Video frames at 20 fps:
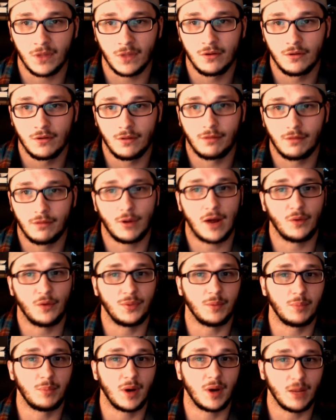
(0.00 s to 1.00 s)
throughout the
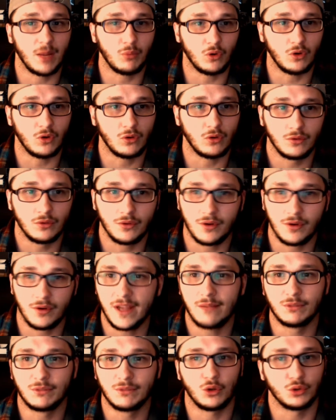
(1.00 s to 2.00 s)
Bible,
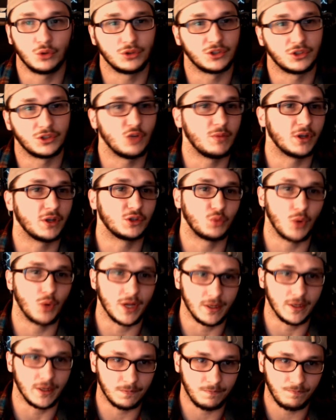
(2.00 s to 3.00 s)
names hold so much weight.
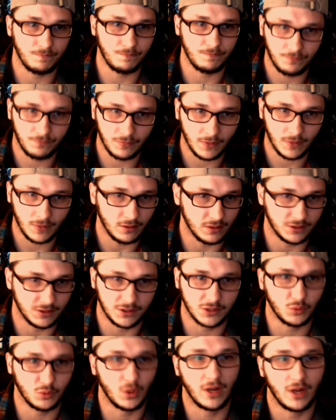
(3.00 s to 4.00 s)
This is
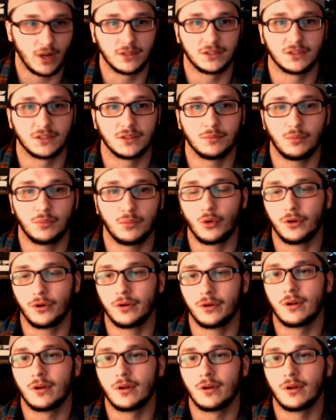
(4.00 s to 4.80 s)
why this is important.